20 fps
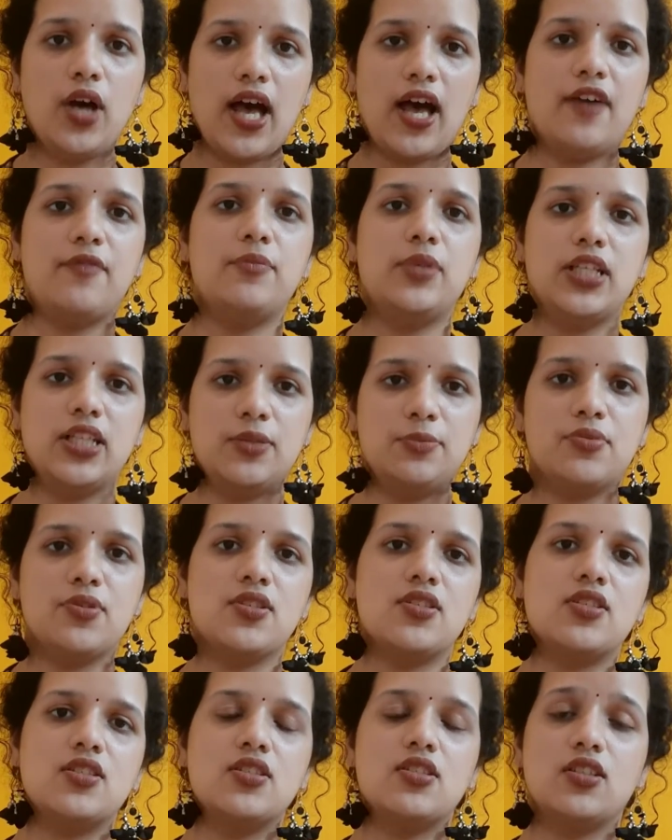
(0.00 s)
have been
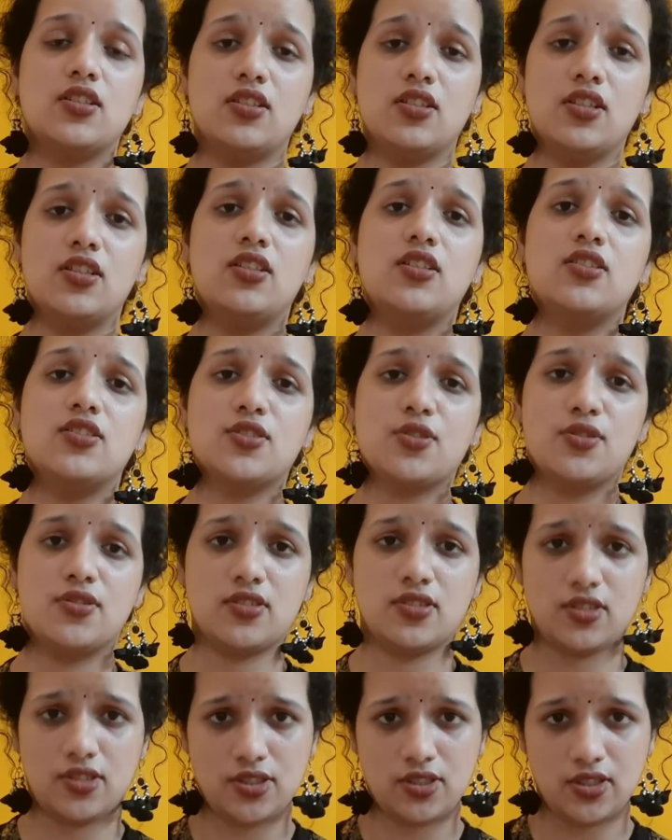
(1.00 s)
imprisoned in Hitler's
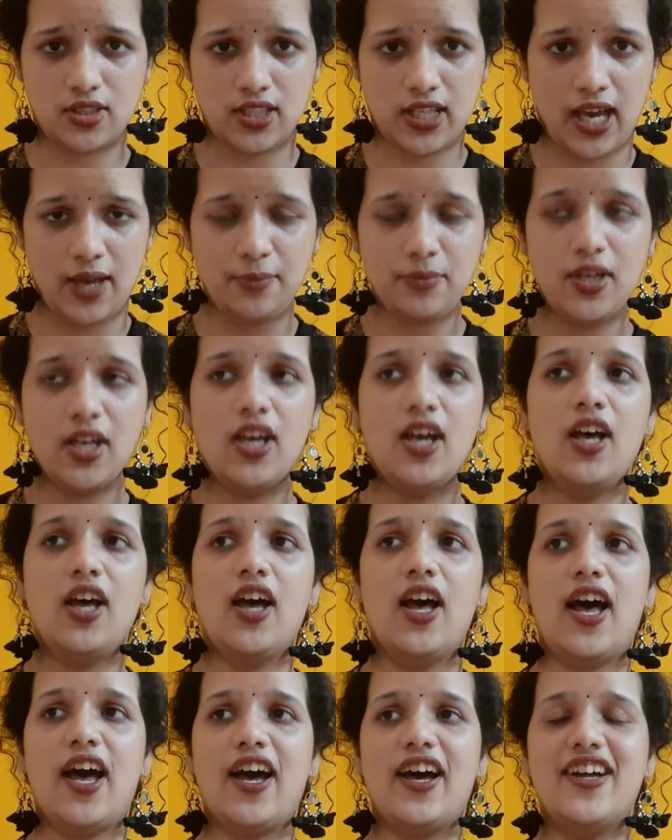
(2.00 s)
concentration camp.
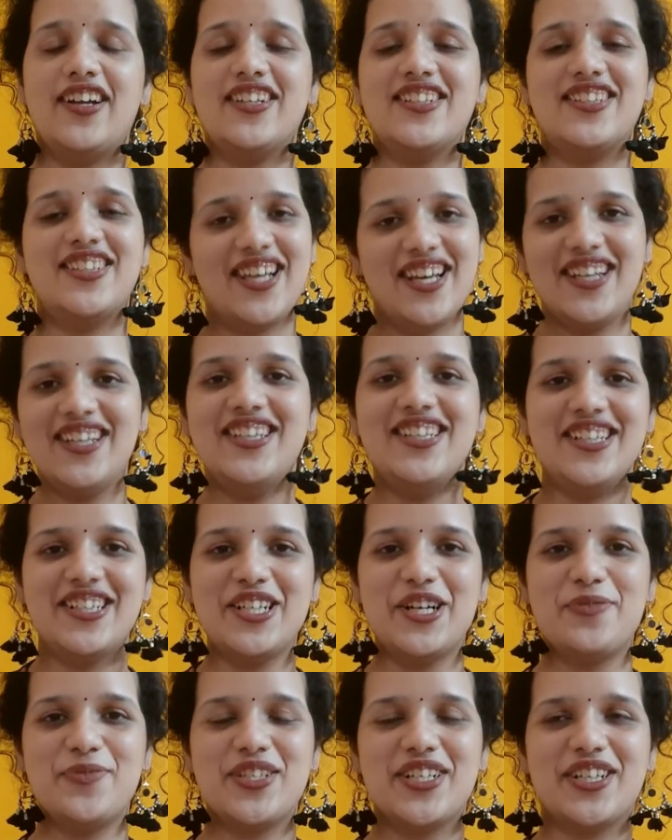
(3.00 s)
And there he
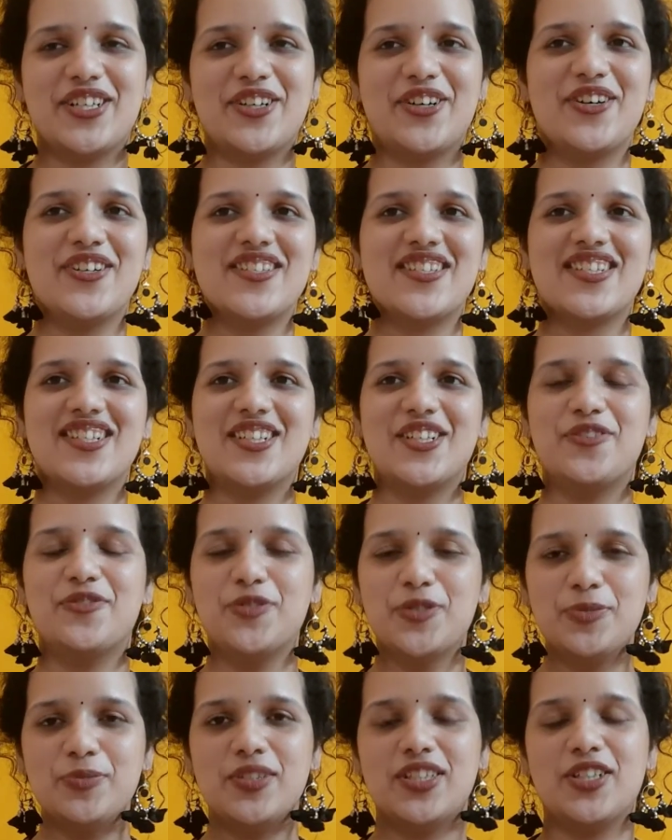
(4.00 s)
comes across a
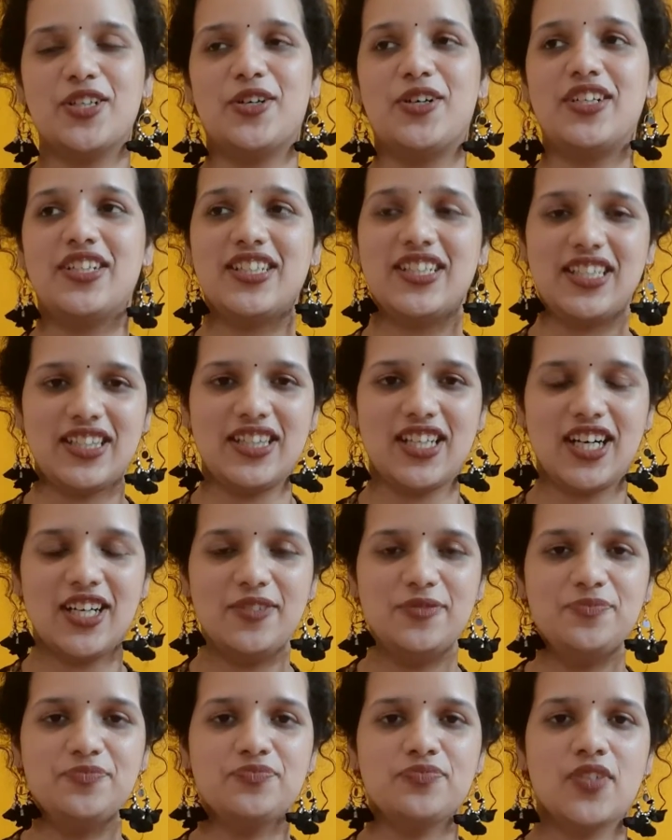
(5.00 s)
woman called
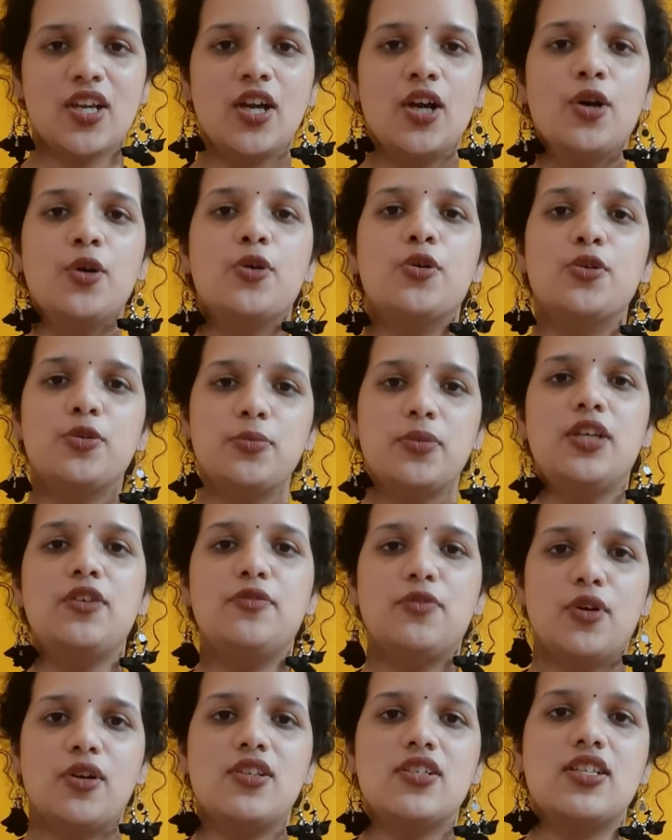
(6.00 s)
Gita, whom
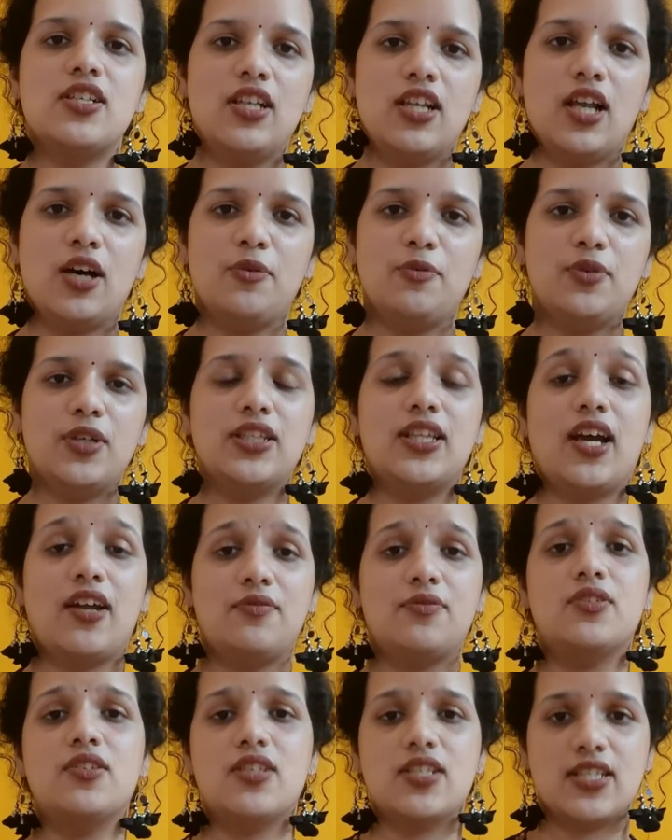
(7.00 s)
he falls in love with
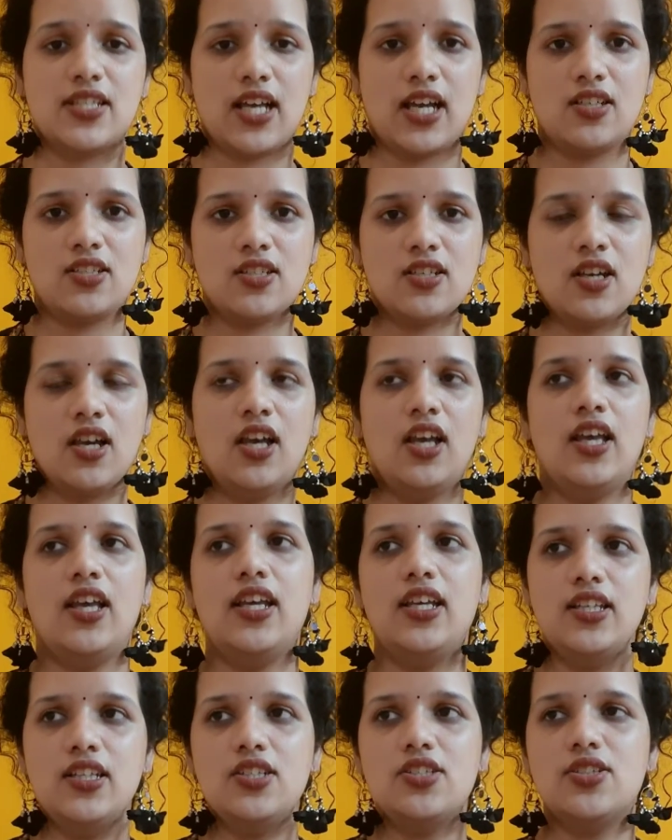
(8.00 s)
at first sight.
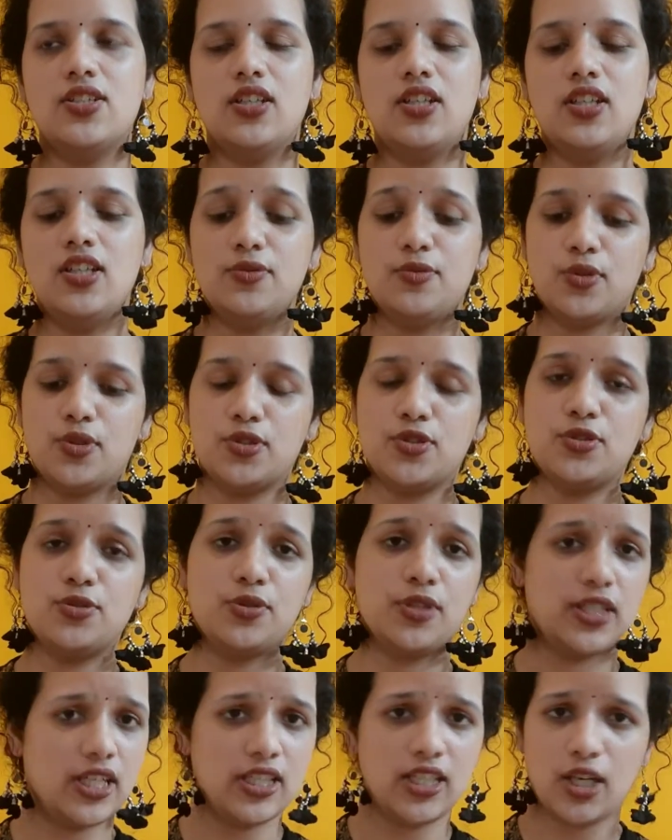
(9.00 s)
Initially, he wants to
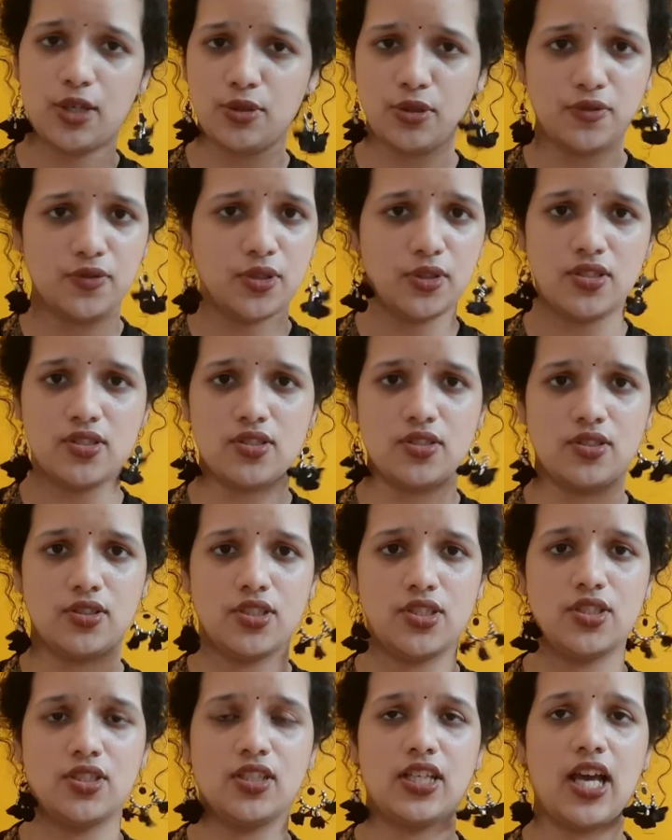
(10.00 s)
get out of the
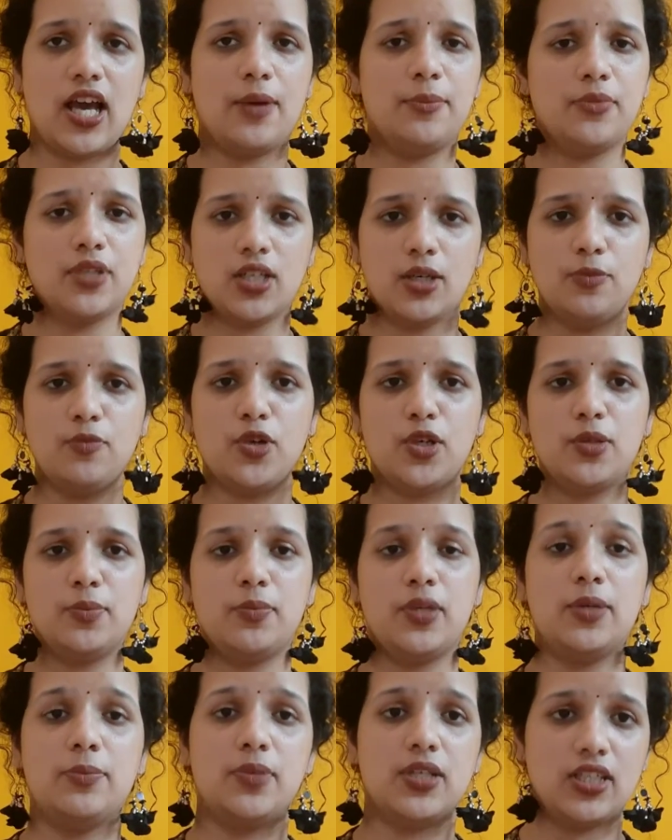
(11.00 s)
concentration camp, come what
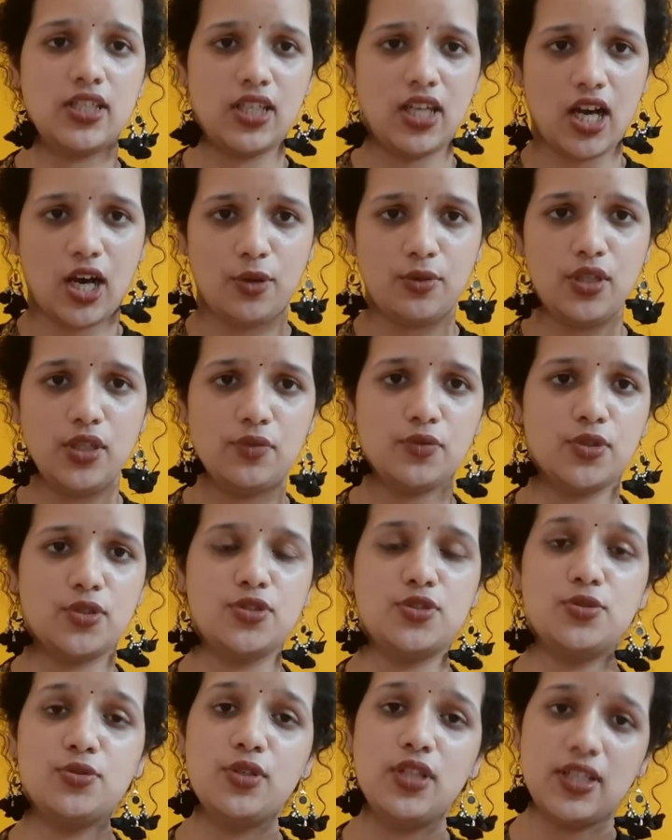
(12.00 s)
may, but now he
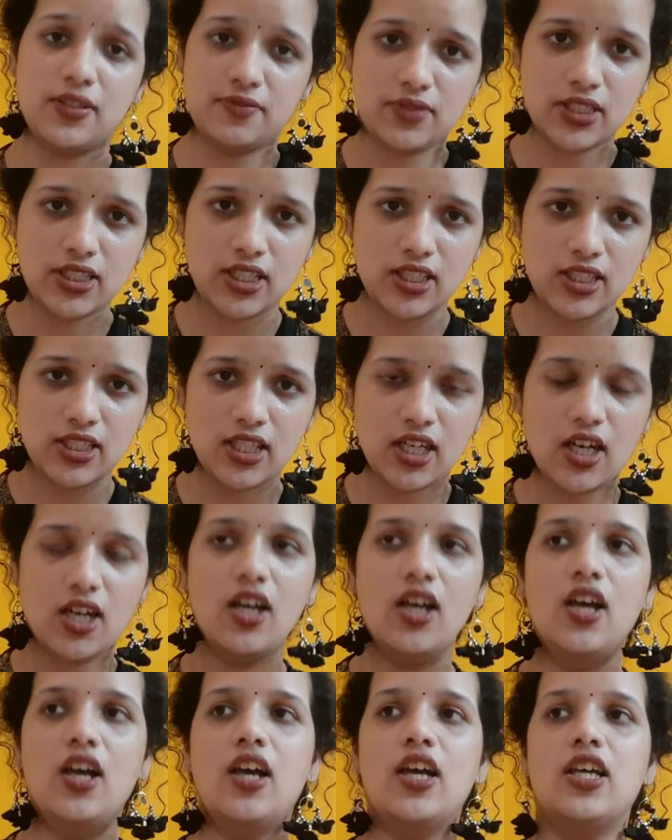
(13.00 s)
wants to live with Gita.
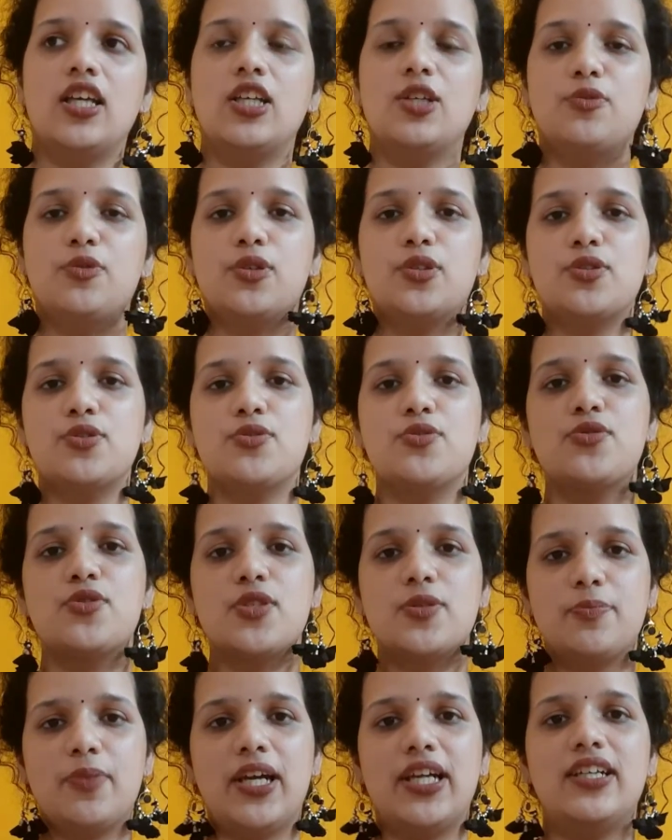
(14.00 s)
He wants to
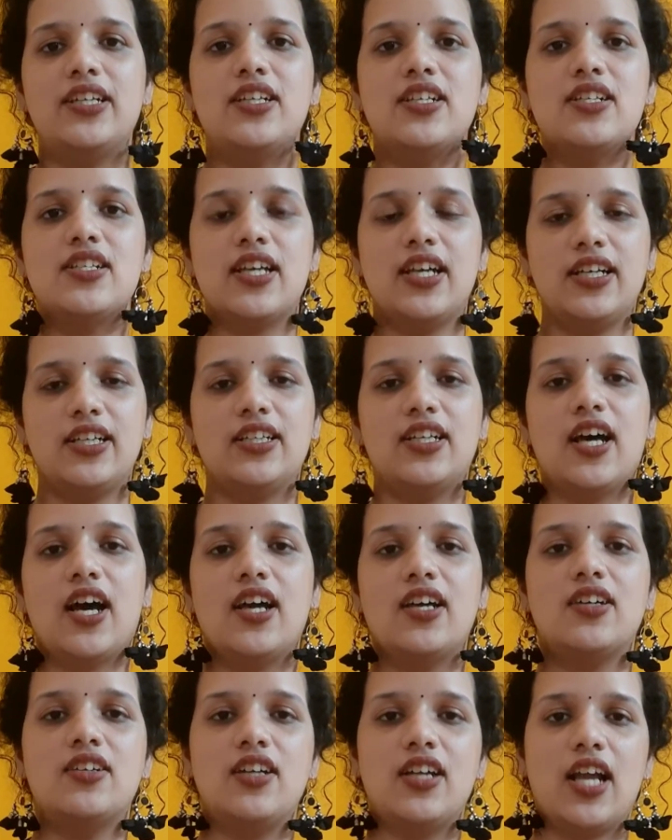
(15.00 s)
spend his
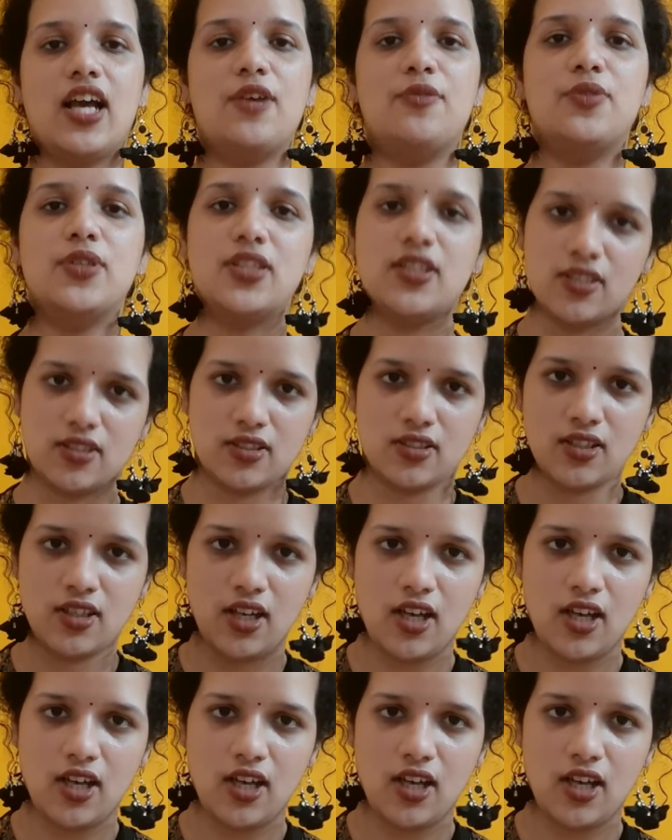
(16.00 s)
entire life with her.